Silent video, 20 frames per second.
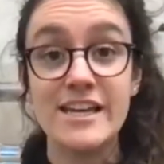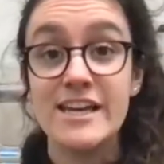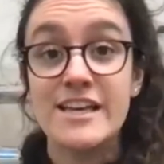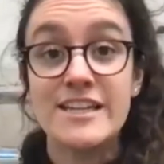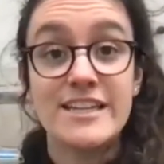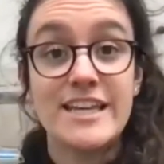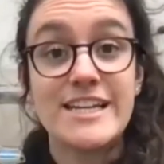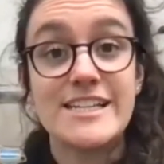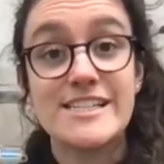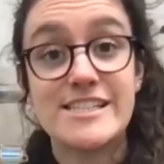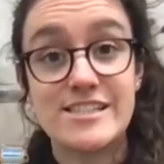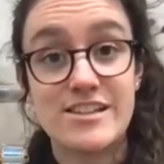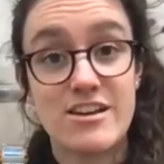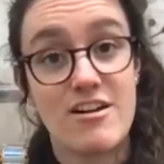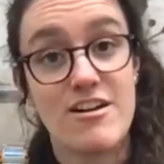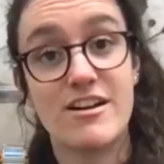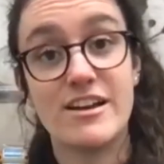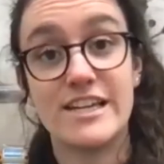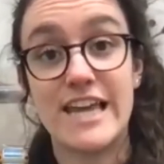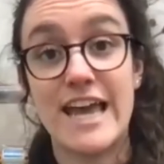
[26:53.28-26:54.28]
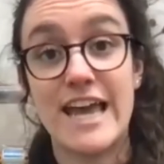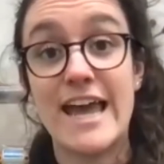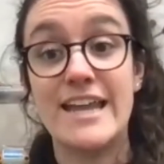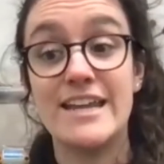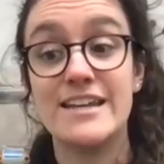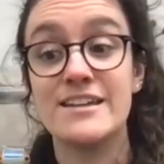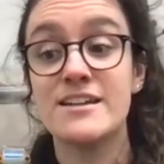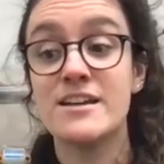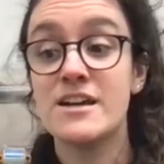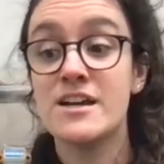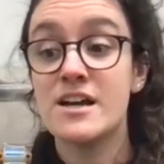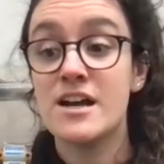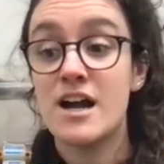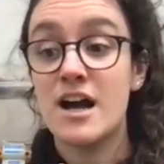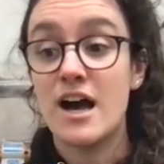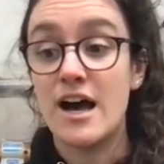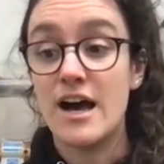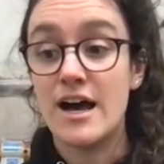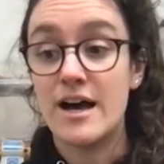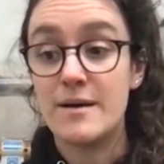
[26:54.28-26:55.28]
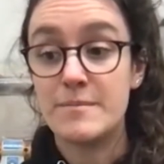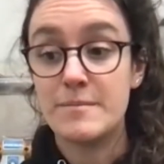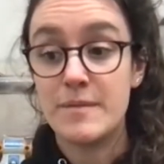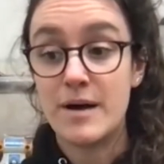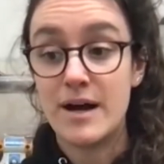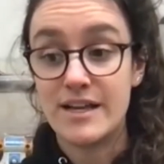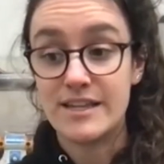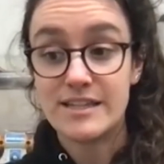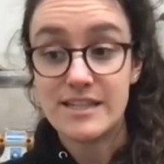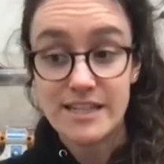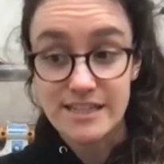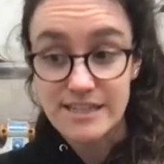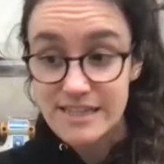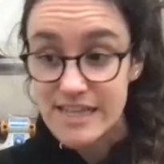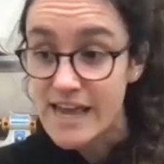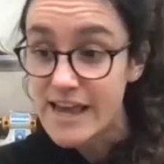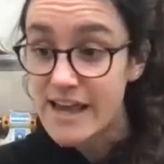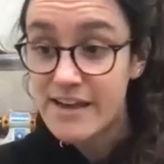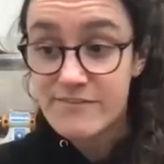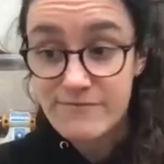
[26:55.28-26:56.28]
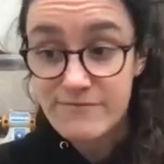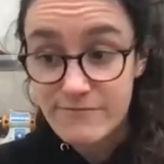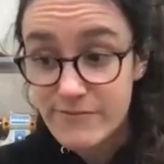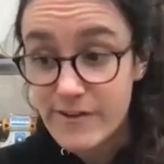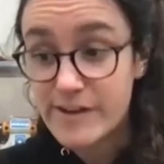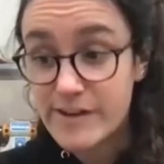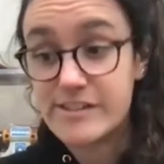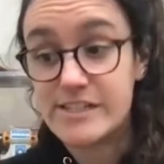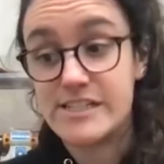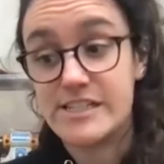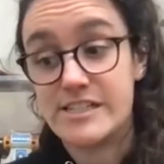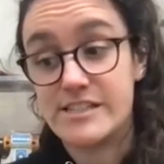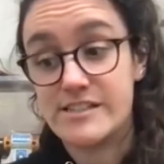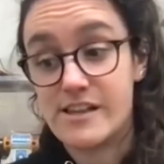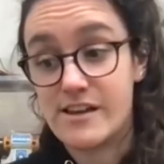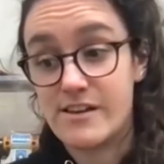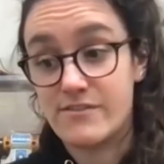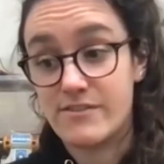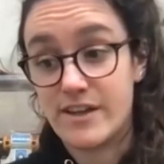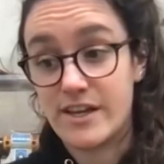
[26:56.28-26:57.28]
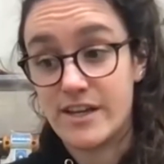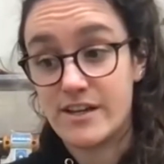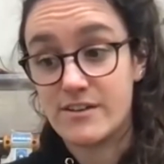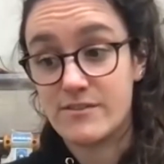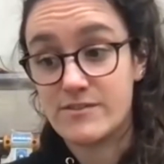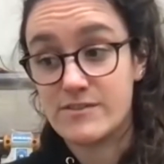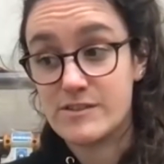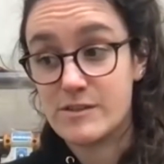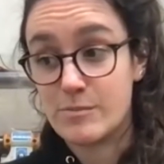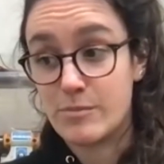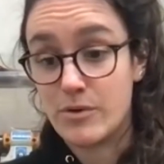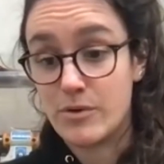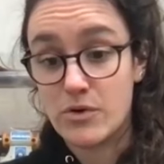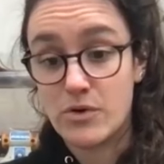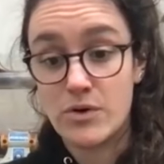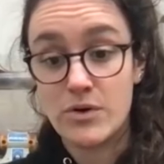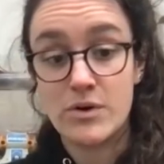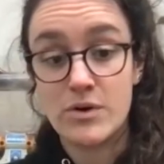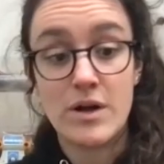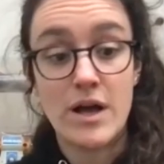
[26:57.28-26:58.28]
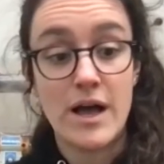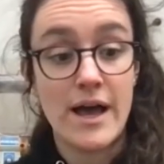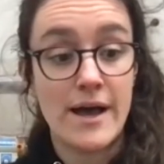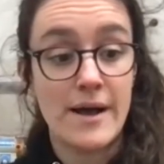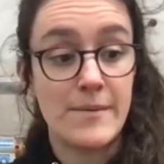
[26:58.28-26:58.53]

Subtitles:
They start again. I think they're very deserving of support.